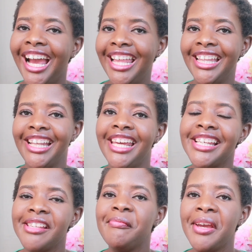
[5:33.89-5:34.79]
And the
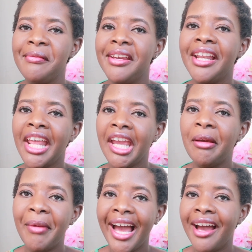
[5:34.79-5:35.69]
next baby
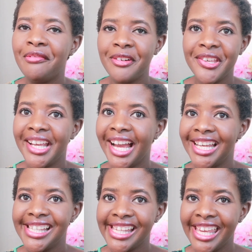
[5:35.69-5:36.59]
name I have for you
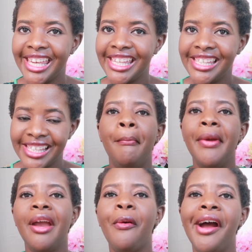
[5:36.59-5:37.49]
guys is
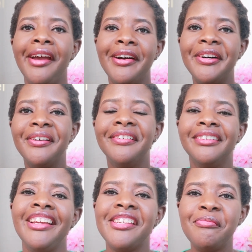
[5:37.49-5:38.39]
Mewael.
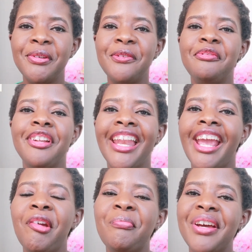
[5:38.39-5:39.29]
It's a beautiful
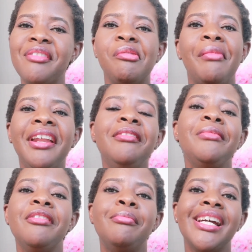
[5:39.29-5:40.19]
name, but it reminded
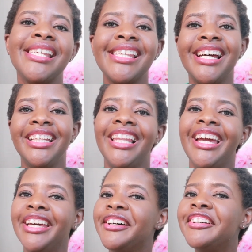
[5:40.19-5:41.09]
me of my son
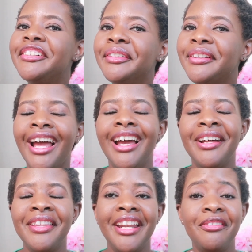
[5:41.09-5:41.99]
Lyle
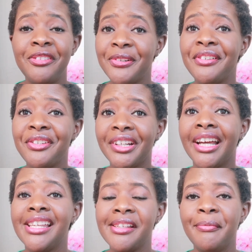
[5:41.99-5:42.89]
that I've told you
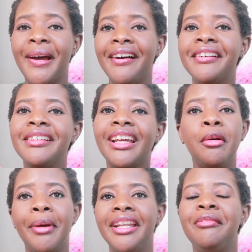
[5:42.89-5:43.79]
guys about. It
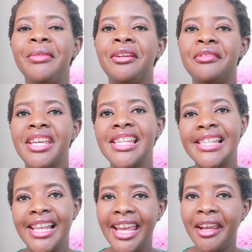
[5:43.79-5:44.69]
reminded me of
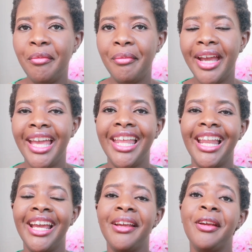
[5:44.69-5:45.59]
his name, and
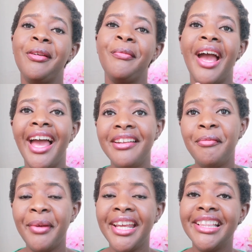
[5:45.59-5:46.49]
I had
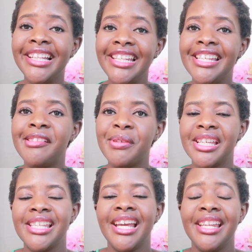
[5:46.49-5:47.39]
it make the list
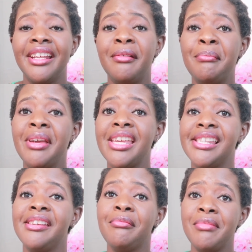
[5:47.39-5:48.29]
because it had an
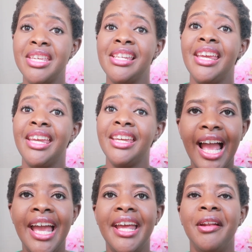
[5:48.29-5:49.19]
amazing meaning.
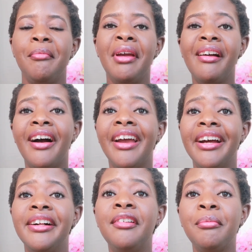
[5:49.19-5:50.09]
And
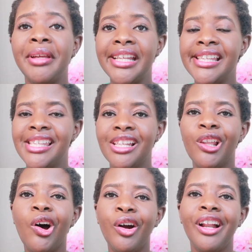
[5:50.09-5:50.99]
Mewael means
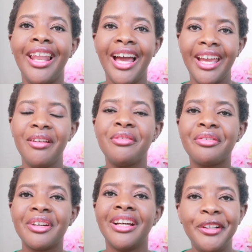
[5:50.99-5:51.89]
long life.
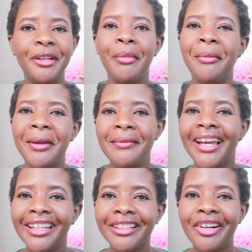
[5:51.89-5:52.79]
If only my baby
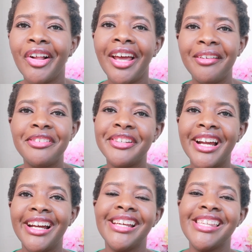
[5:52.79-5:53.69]
had long life, you
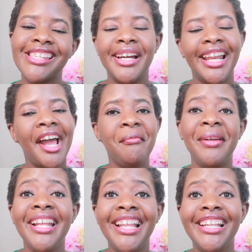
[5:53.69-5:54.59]
guys. But I
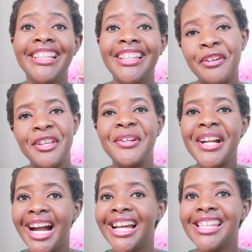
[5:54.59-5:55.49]
made that for you
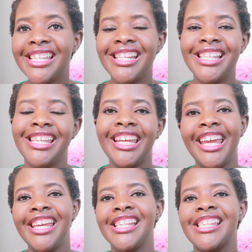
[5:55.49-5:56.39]
guys just in
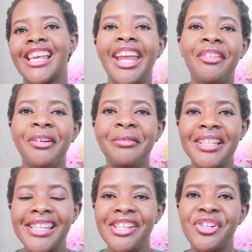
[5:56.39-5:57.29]
case anyone
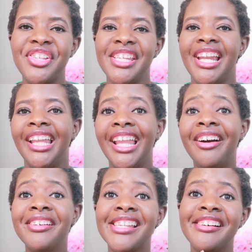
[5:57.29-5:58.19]
was interested. And
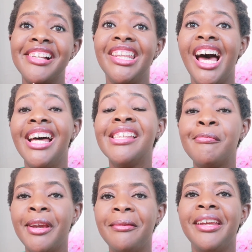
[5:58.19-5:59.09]
that was our
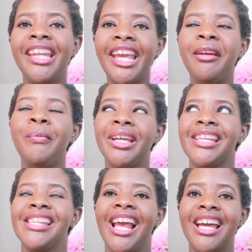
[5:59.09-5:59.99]
last baby name
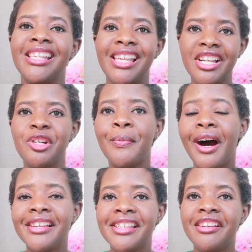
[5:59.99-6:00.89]
because it such a
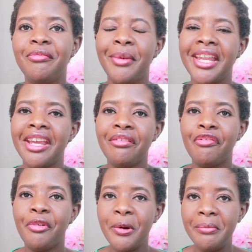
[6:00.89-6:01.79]
positive meaning
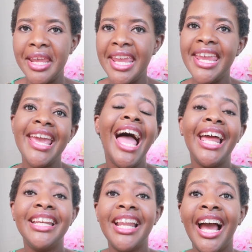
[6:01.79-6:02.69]
for me.
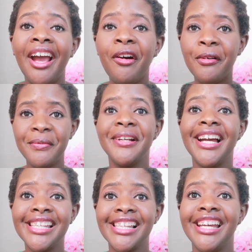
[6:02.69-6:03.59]
And I hope you
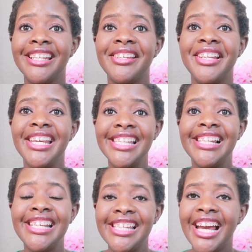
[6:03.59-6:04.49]
guys liked today's
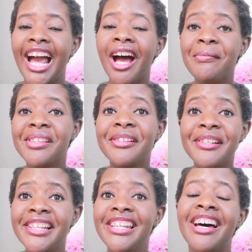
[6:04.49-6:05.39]
list. I
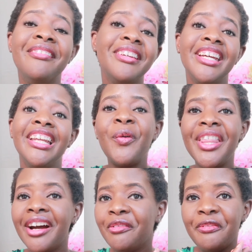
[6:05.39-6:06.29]
absolutely love it.
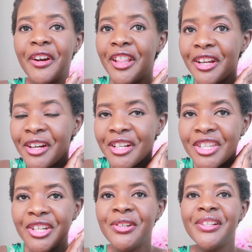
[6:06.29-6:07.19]
Without further
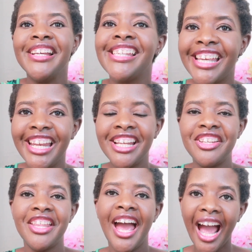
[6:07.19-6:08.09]
ado, let's get
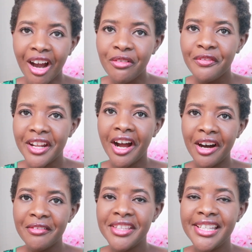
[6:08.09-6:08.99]
into the outfit
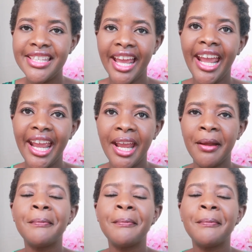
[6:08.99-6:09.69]
of the day.